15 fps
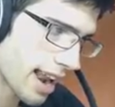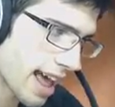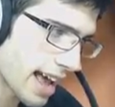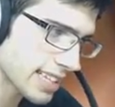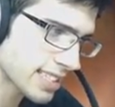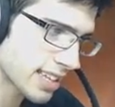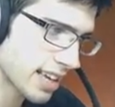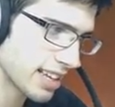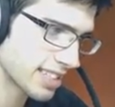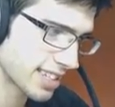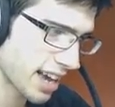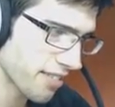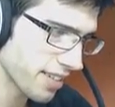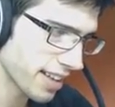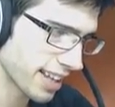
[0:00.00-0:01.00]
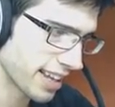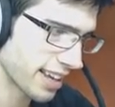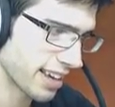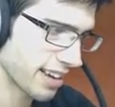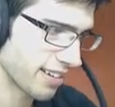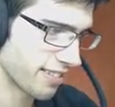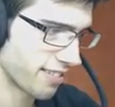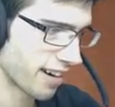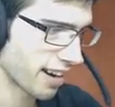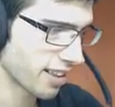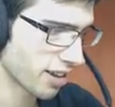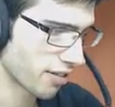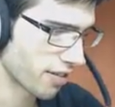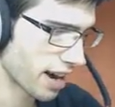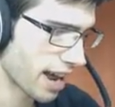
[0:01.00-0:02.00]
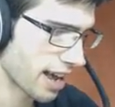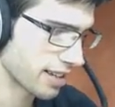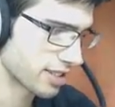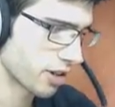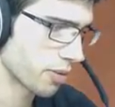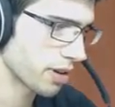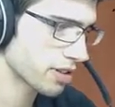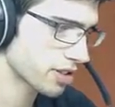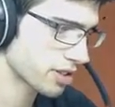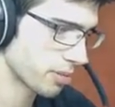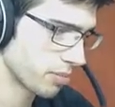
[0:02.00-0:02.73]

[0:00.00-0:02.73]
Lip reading: Escavalier regular rare. So we got